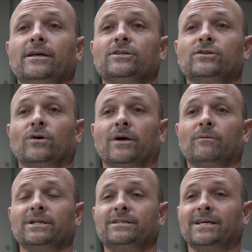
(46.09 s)
So I
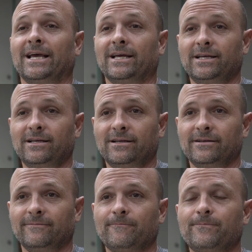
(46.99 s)
went to Haiti.
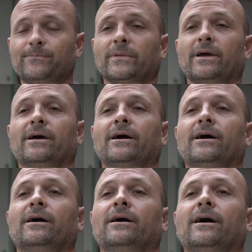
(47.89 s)

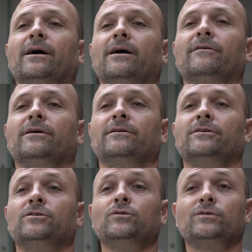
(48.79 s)

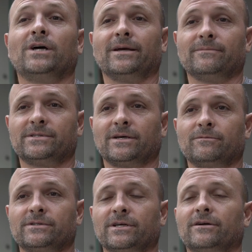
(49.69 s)
2 times I
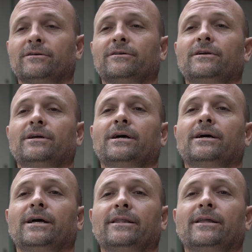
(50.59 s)
was there.
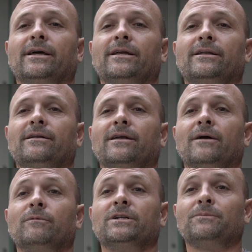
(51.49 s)
And then
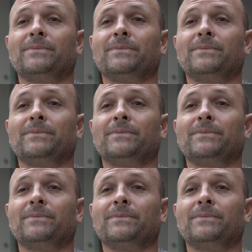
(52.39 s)
I went to